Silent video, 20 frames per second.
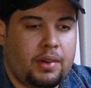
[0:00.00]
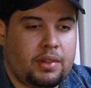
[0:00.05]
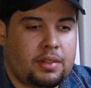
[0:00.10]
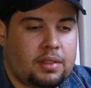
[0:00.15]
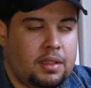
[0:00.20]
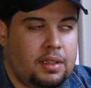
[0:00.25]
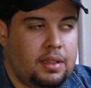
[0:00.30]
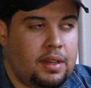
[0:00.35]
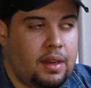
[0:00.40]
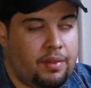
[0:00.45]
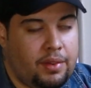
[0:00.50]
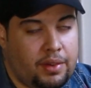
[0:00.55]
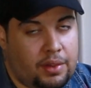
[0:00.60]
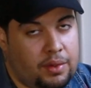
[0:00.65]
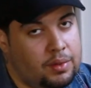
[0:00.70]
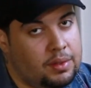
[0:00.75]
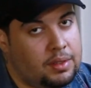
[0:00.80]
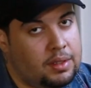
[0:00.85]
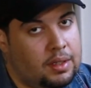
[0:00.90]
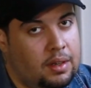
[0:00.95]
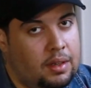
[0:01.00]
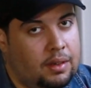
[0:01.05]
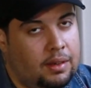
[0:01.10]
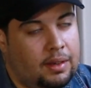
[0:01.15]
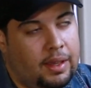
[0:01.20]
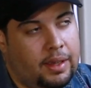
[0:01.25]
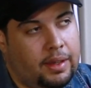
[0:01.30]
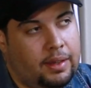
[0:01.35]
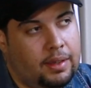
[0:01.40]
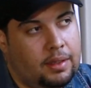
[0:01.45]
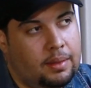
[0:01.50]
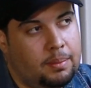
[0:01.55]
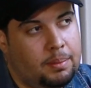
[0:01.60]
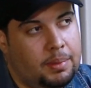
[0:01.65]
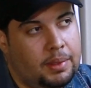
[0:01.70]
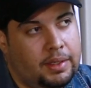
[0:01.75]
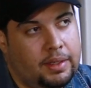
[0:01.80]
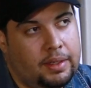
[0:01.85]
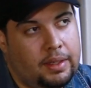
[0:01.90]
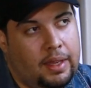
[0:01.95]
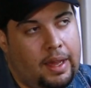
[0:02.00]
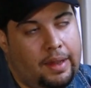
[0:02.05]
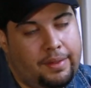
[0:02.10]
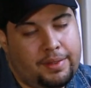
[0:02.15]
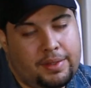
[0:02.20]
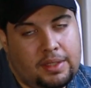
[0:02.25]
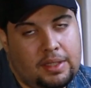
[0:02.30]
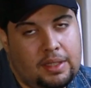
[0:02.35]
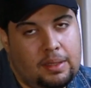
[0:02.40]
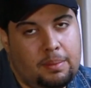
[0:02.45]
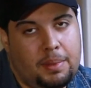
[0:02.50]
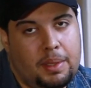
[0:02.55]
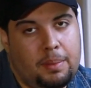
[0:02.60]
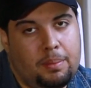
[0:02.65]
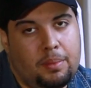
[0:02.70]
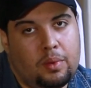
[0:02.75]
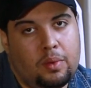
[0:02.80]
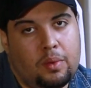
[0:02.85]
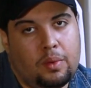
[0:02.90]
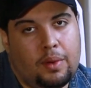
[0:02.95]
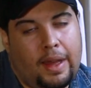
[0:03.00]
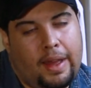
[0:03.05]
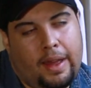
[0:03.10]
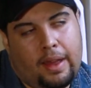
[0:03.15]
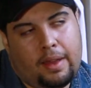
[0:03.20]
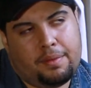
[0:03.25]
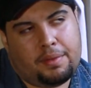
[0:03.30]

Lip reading: I personally never used it on Leica, but I've seen people